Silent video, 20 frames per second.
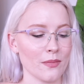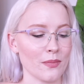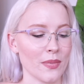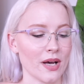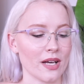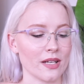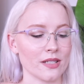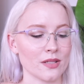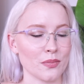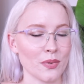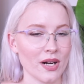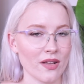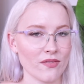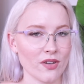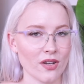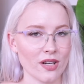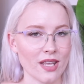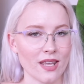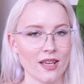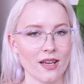But what I've
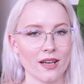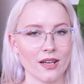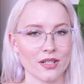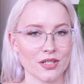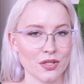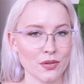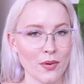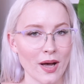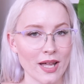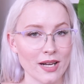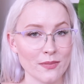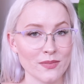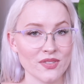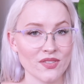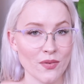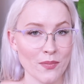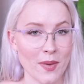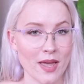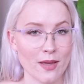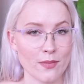got here are 2 items
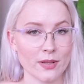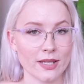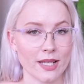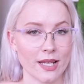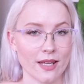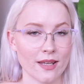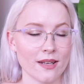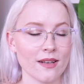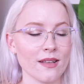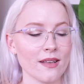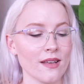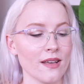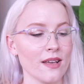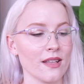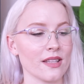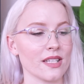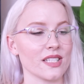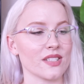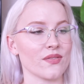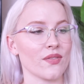from Maybelline.
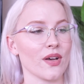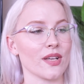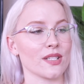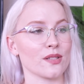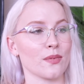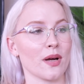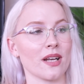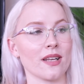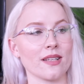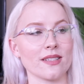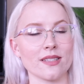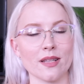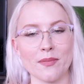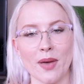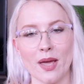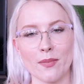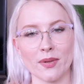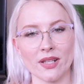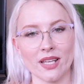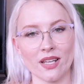This first one is the
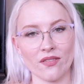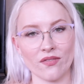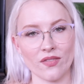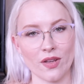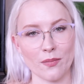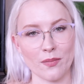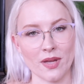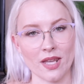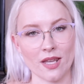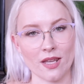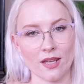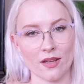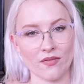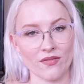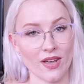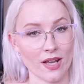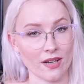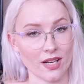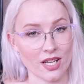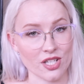Maybelline Fit Me
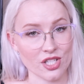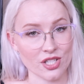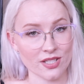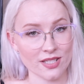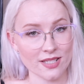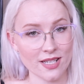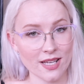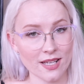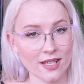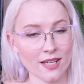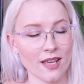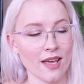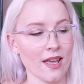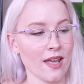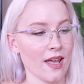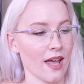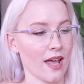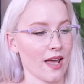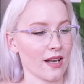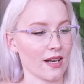foundation stick,
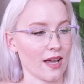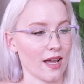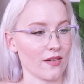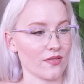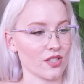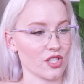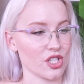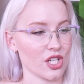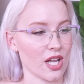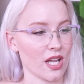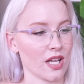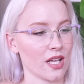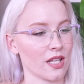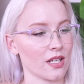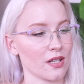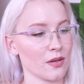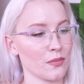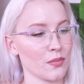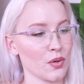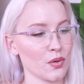and I have the
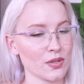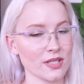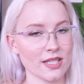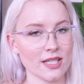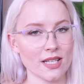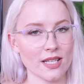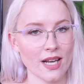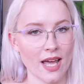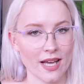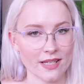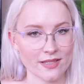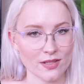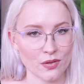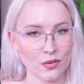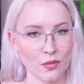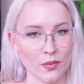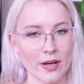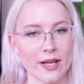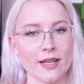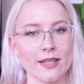shade Porcelain as
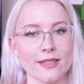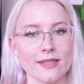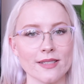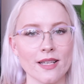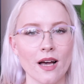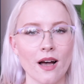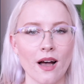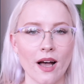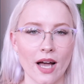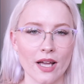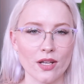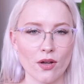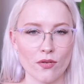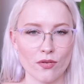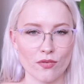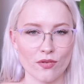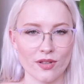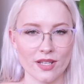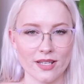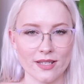always. I go
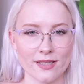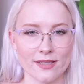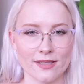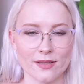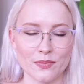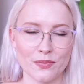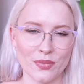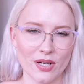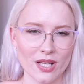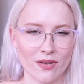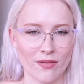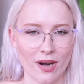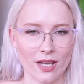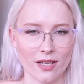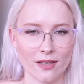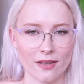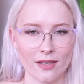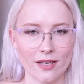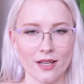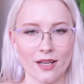through these pretty
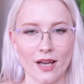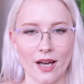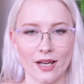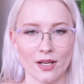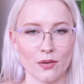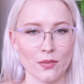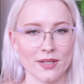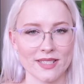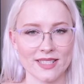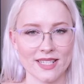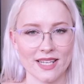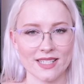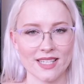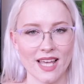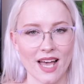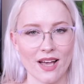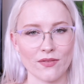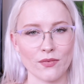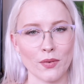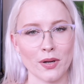regularly. I always tend to
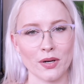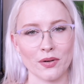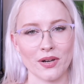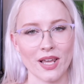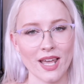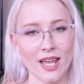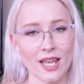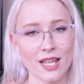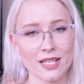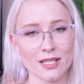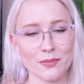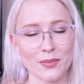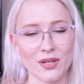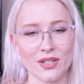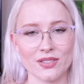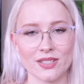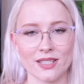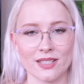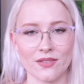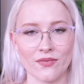have one on hand
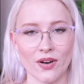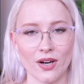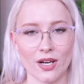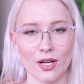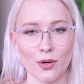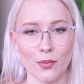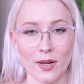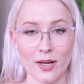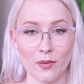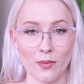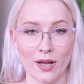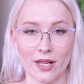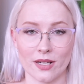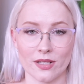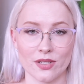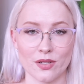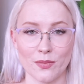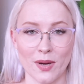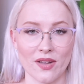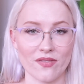because it's a very quick way
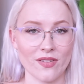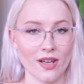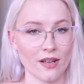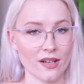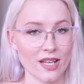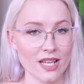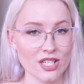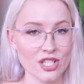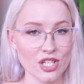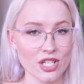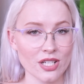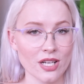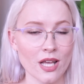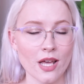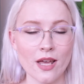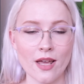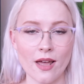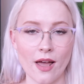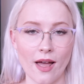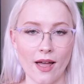to do my foundation,
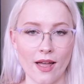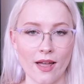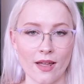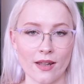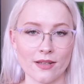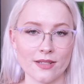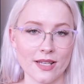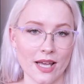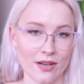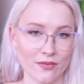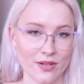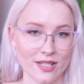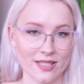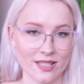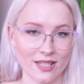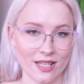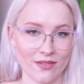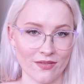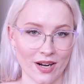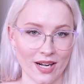and I'd
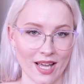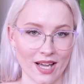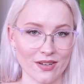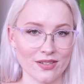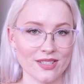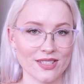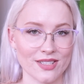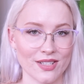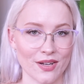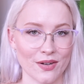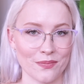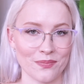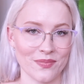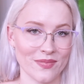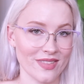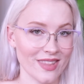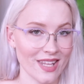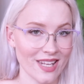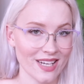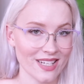recently run out, so
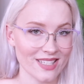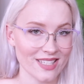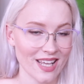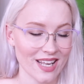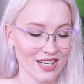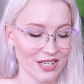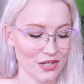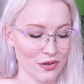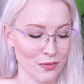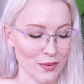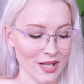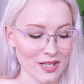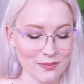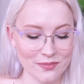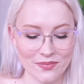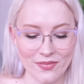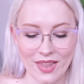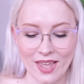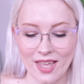needed to get a new one.